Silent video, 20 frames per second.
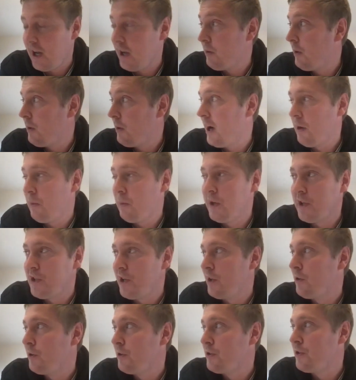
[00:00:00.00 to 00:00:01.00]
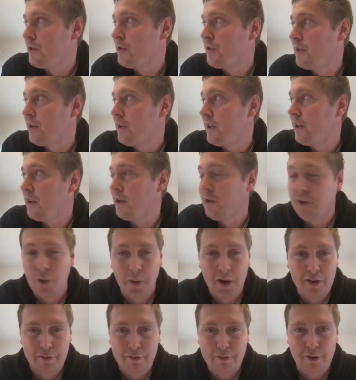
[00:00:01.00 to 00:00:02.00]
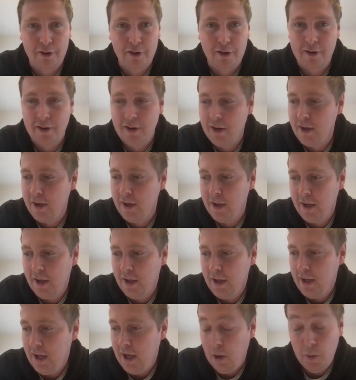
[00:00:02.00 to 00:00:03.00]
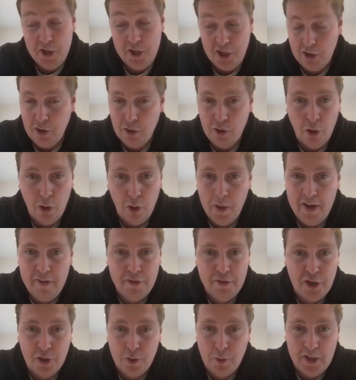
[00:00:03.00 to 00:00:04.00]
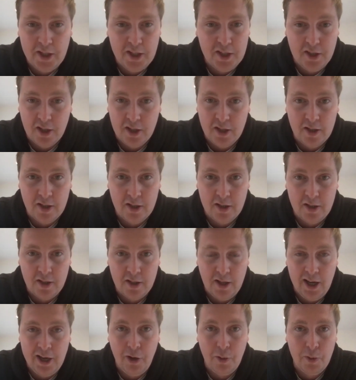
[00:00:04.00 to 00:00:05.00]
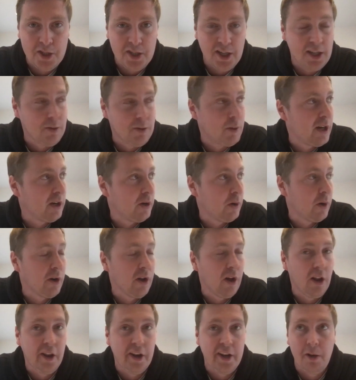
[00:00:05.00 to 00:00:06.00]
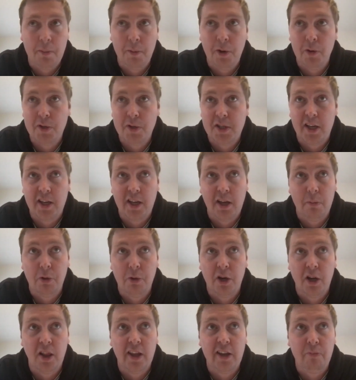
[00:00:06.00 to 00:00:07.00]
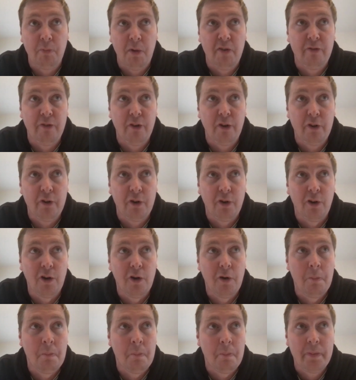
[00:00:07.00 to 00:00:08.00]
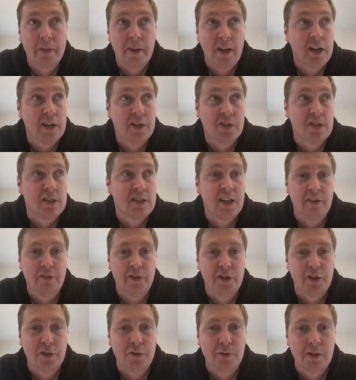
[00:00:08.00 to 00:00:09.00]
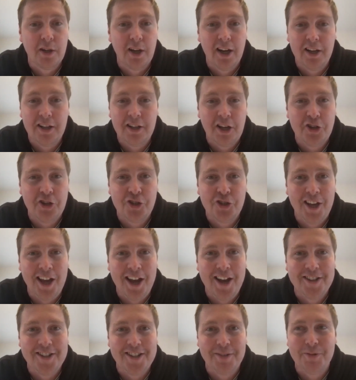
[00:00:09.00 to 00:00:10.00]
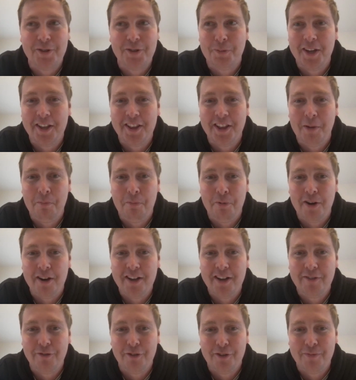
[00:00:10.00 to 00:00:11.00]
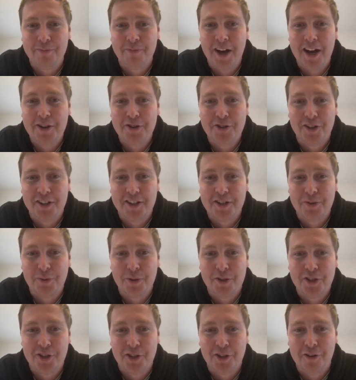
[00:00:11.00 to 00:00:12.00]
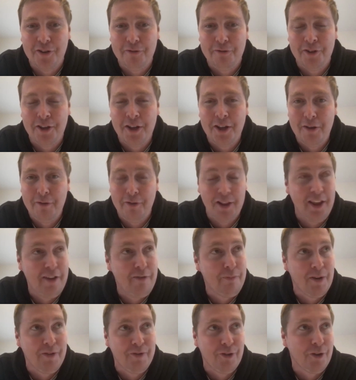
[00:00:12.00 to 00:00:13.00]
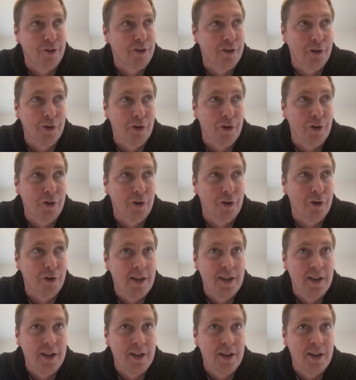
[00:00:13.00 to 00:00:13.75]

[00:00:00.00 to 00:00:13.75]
I, I wish I could just uh, go out for. I wish I could go away for two weeks, and I always say when I go on holiday, I'm always like I'm going to leave my phone at home, and I just never do. I, I just can't seem to make that break from actually switching off. If I left my phone at home,